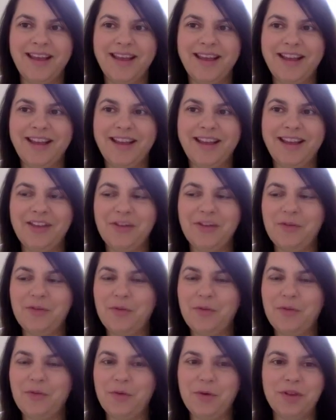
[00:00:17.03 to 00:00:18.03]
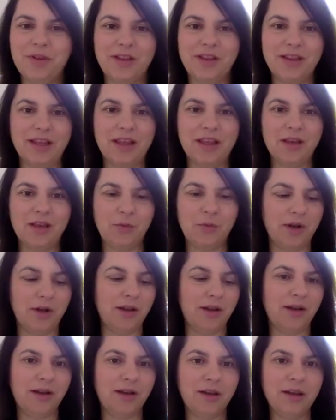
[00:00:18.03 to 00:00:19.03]
Hey there, folks. I think we're
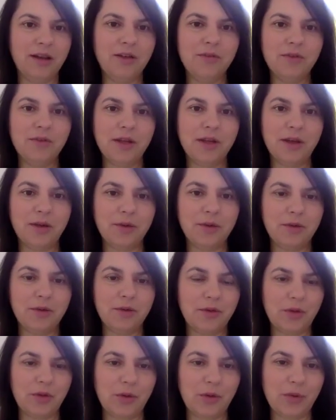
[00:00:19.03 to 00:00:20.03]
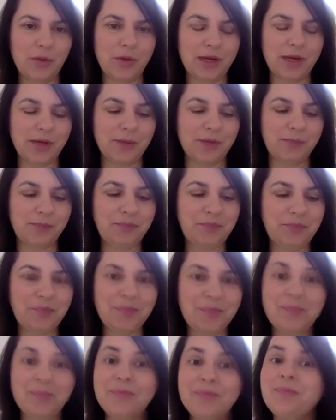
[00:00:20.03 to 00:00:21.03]
live now. So
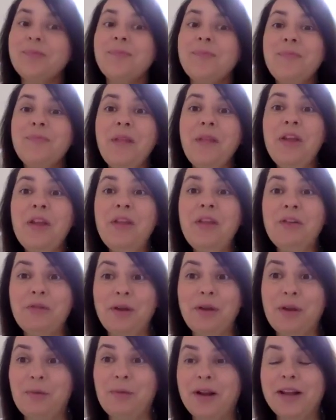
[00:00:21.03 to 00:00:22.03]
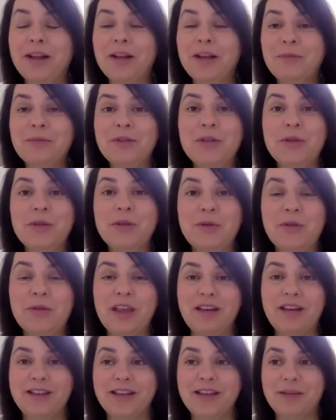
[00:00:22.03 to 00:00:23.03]
you're very welcome to the
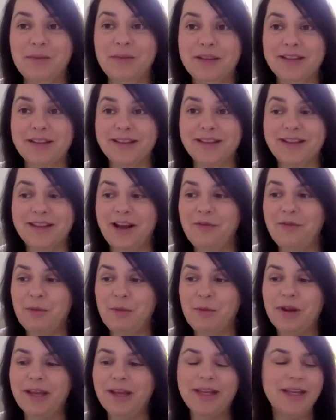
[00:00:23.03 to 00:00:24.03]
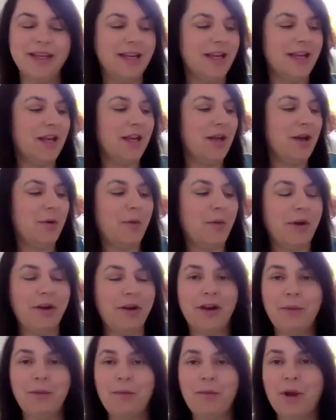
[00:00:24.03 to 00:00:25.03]
Online Business Coffee Break, where
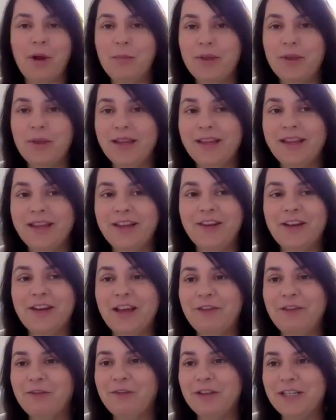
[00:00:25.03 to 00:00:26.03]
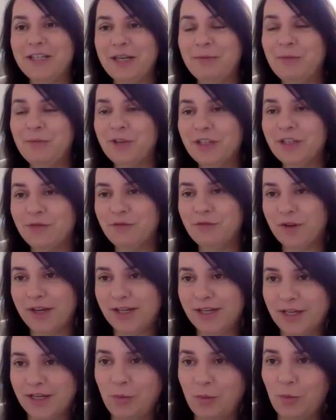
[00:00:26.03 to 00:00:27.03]
I pop in here every day, Monday to
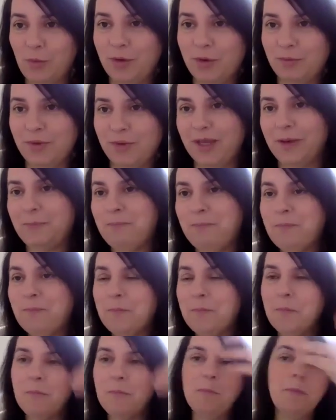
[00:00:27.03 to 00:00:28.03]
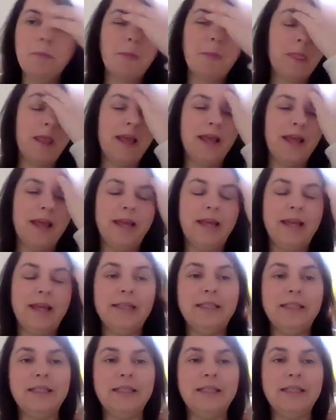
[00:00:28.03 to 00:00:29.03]
Friday, 1 p.m. And